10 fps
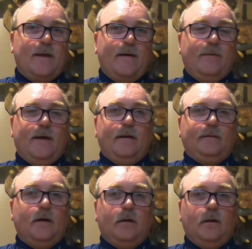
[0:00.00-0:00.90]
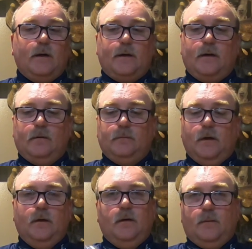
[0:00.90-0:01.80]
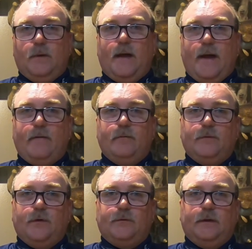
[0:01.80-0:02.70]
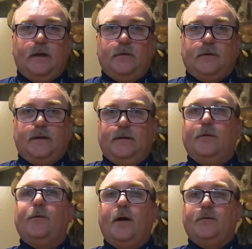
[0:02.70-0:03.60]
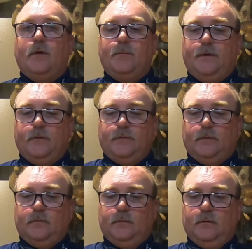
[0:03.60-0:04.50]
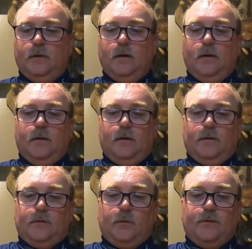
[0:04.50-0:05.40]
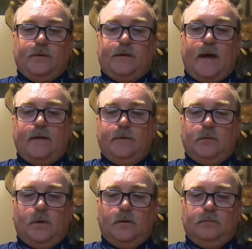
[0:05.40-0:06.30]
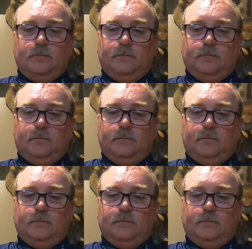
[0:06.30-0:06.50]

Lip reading: Haven't had a ton of luck on them, but I have them just in case I need to try something different. This one's a diving one.